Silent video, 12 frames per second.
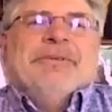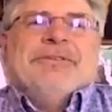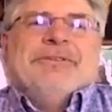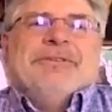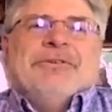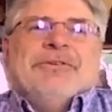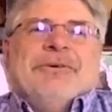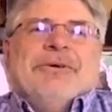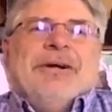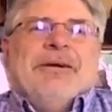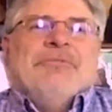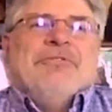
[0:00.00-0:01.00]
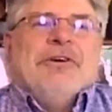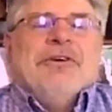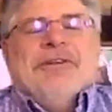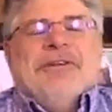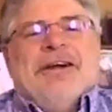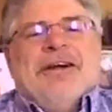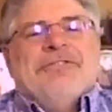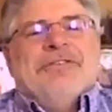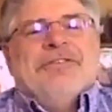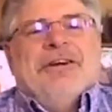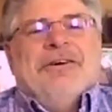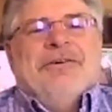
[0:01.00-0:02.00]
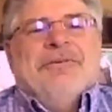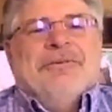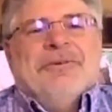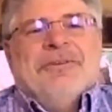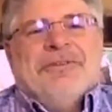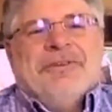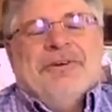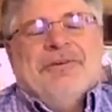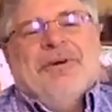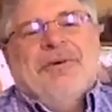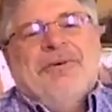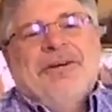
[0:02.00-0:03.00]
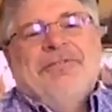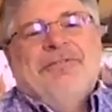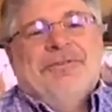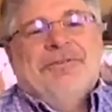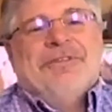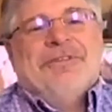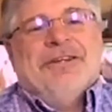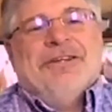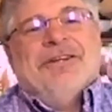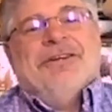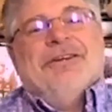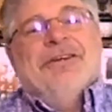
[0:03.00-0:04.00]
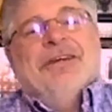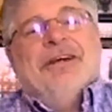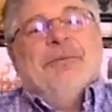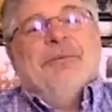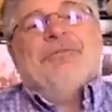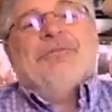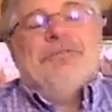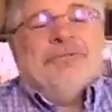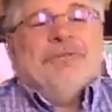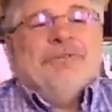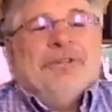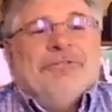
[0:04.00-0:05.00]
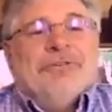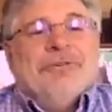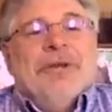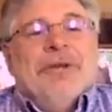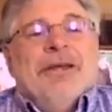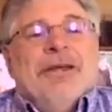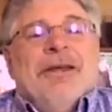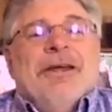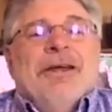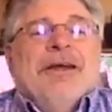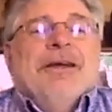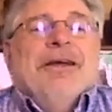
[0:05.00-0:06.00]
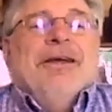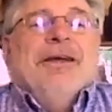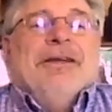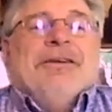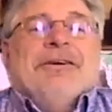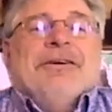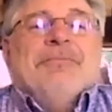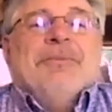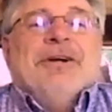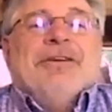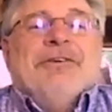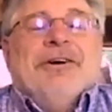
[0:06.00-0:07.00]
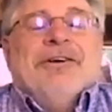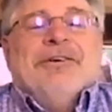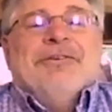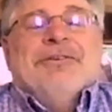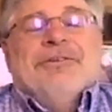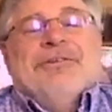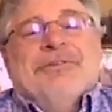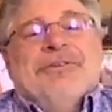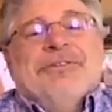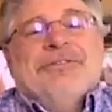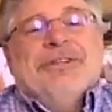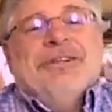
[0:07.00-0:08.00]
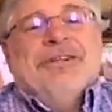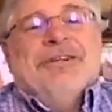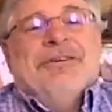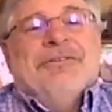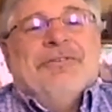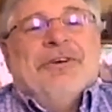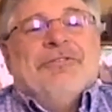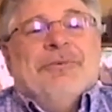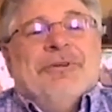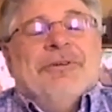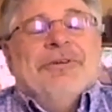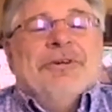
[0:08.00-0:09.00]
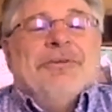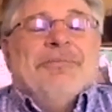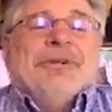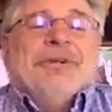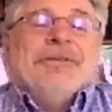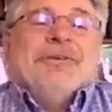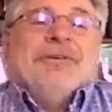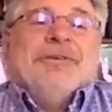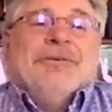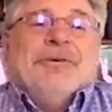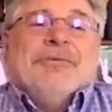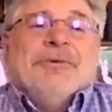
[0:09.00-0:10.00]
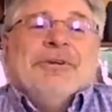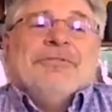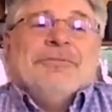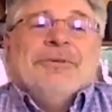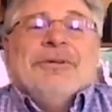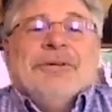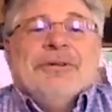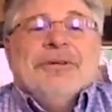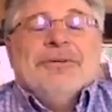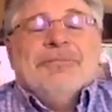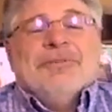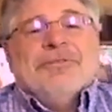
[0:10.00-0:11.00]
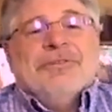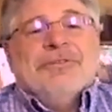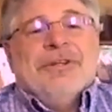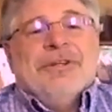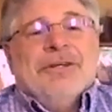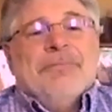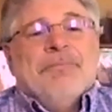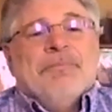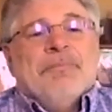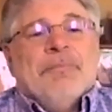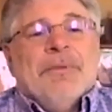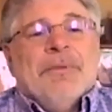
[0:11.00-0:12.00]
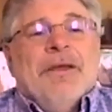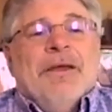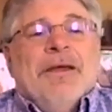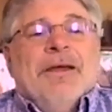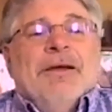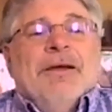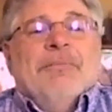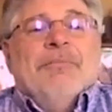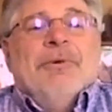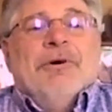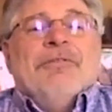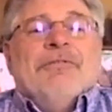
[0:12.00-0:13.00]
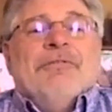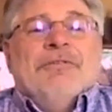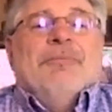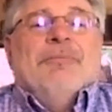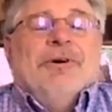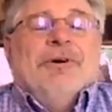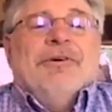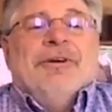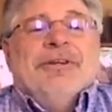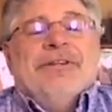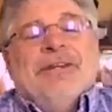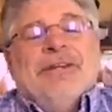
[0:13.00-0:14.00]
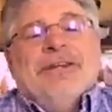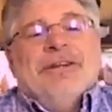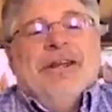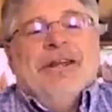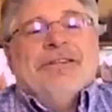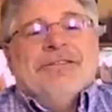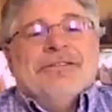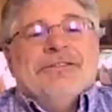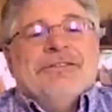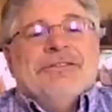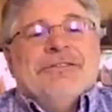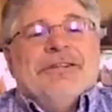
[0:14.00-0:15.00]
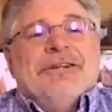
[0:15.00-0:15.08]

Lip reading: So I'm sharing the house now with my wife, who's a elementary school teacher, and my daughter, who is a freshman up at Northwest Missouri State. Both of whom are attending classes.